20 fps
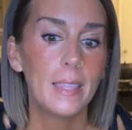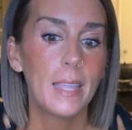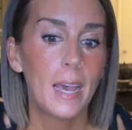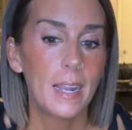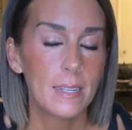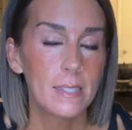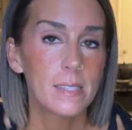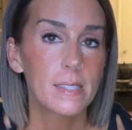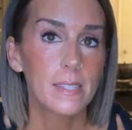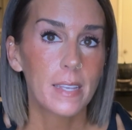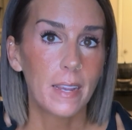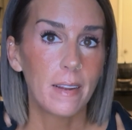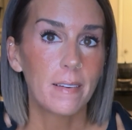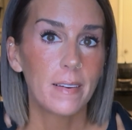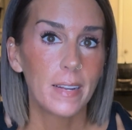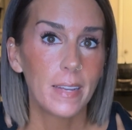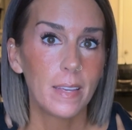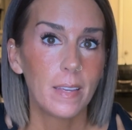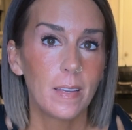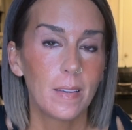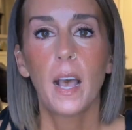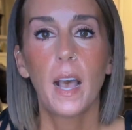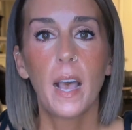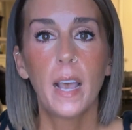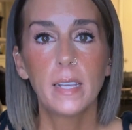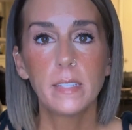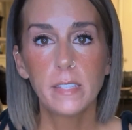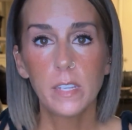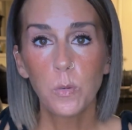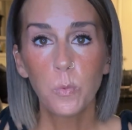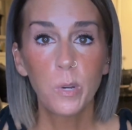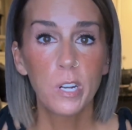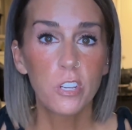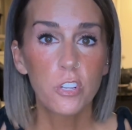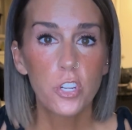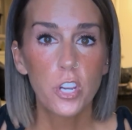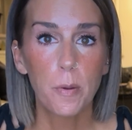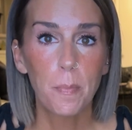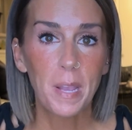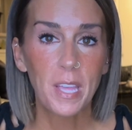that is scary. I did want to
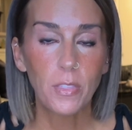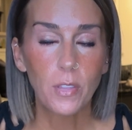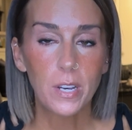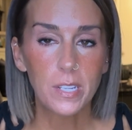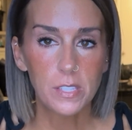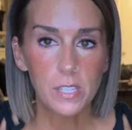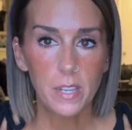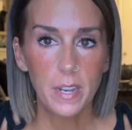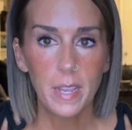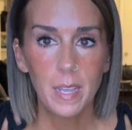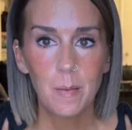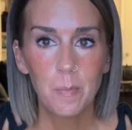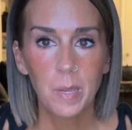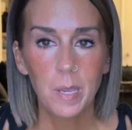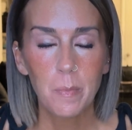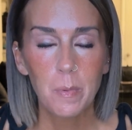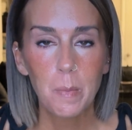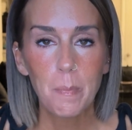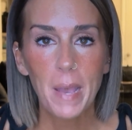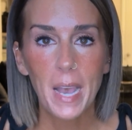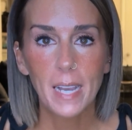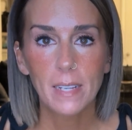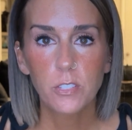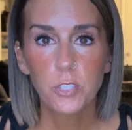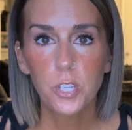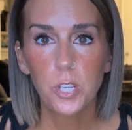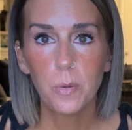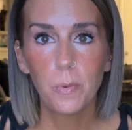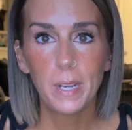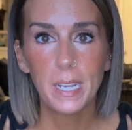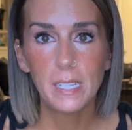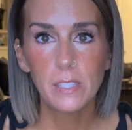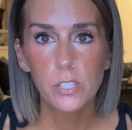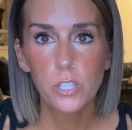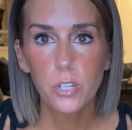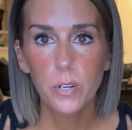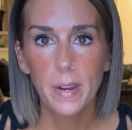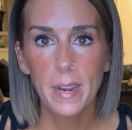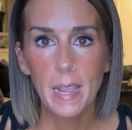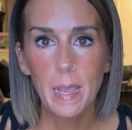share my thoughts on him coming back to
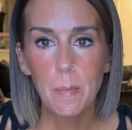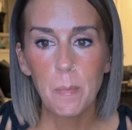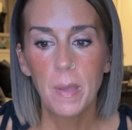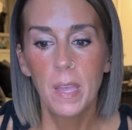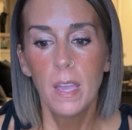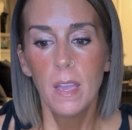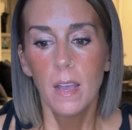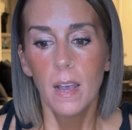Instagram.